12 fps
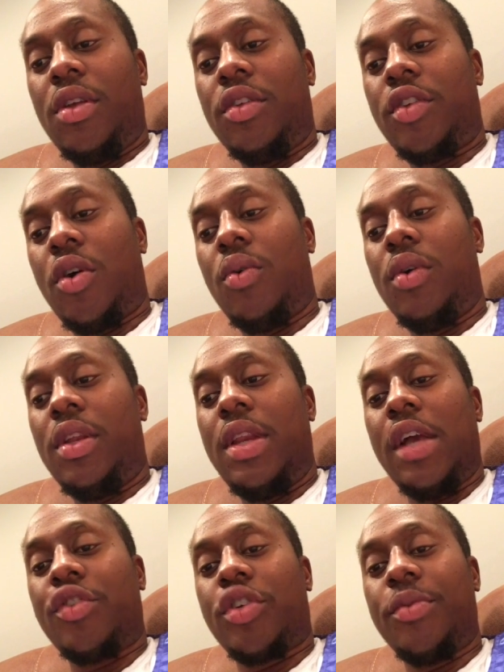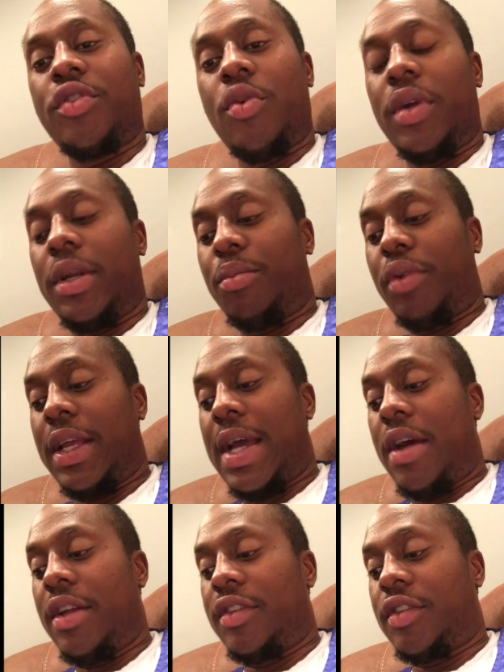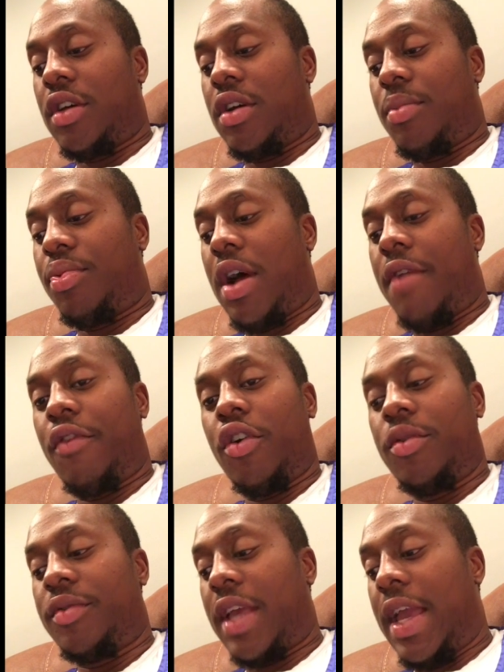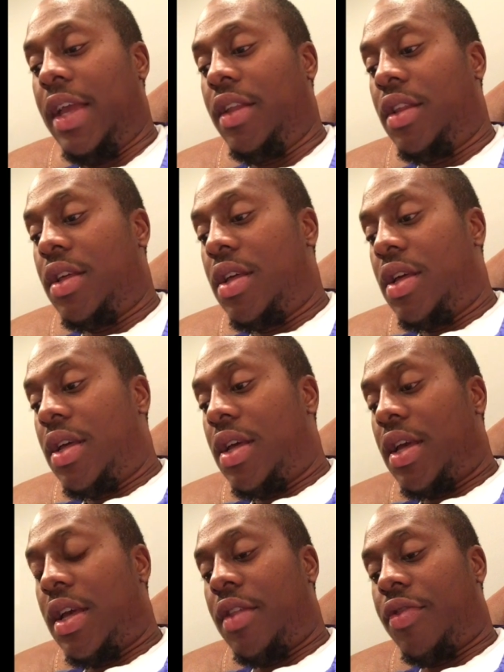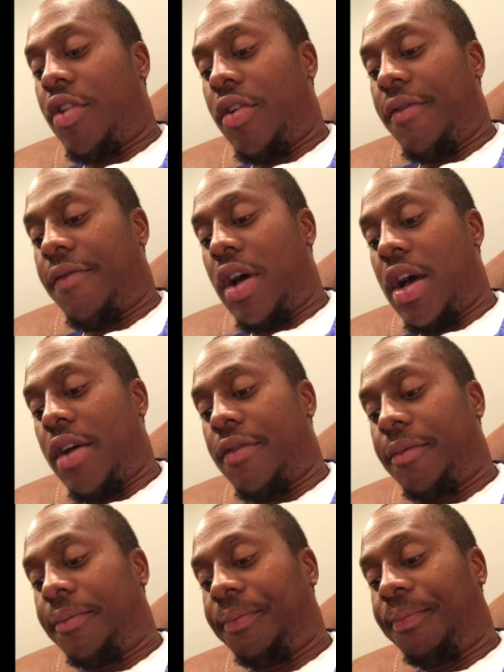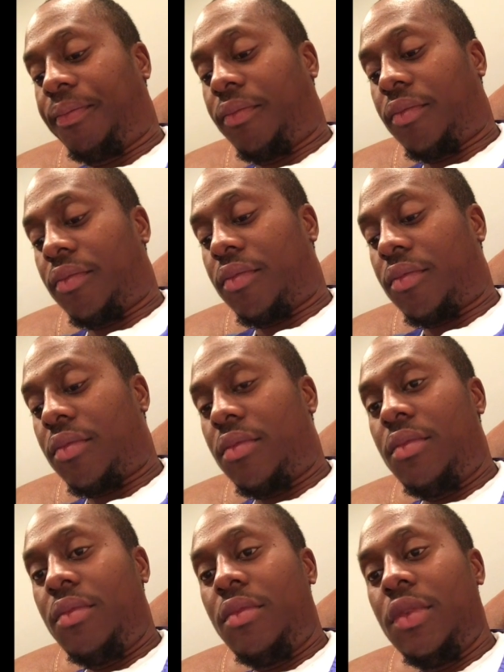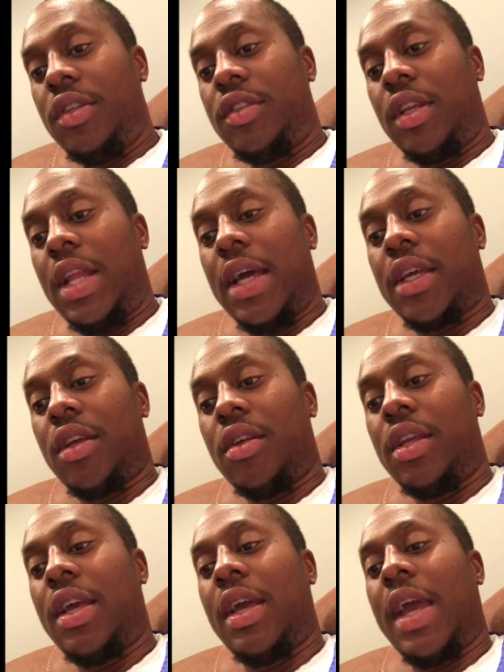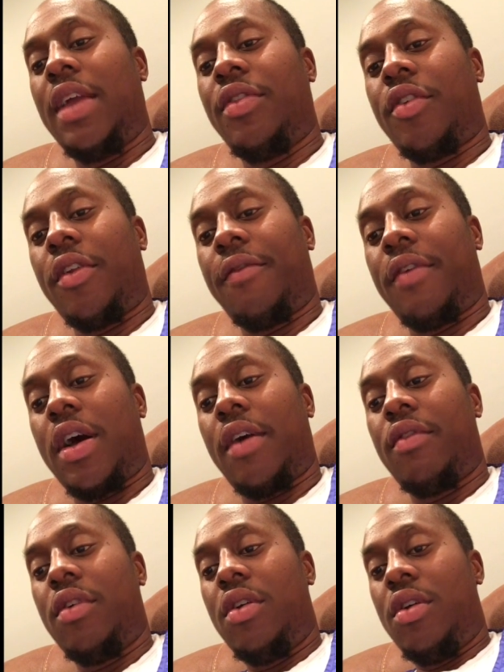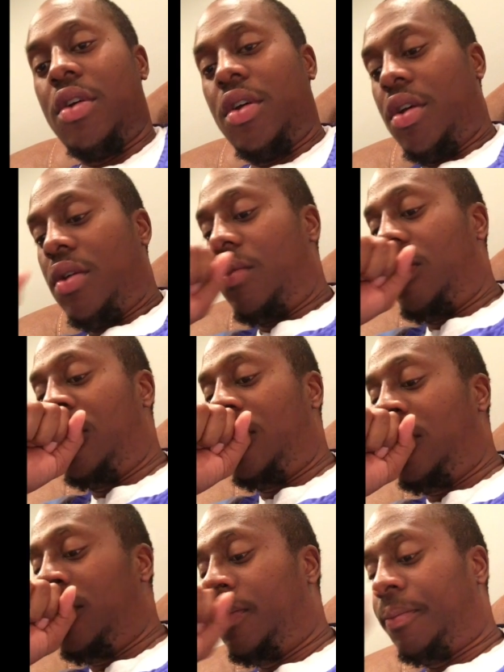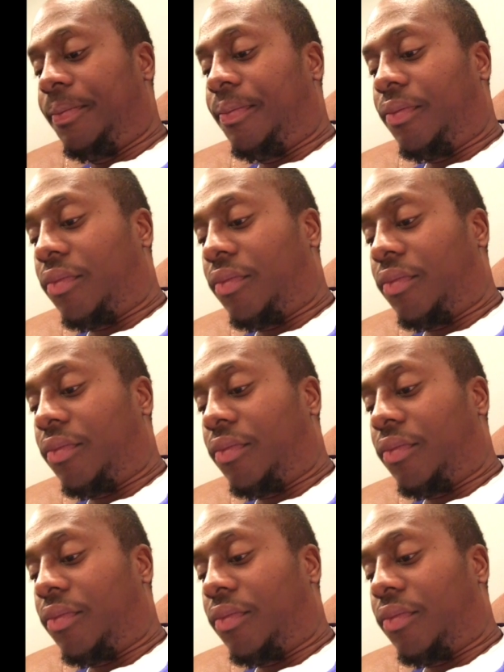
So next scripture I want to bring out is uh, Proverbs 8 and 35. So like it. Yeah, 8 and 35.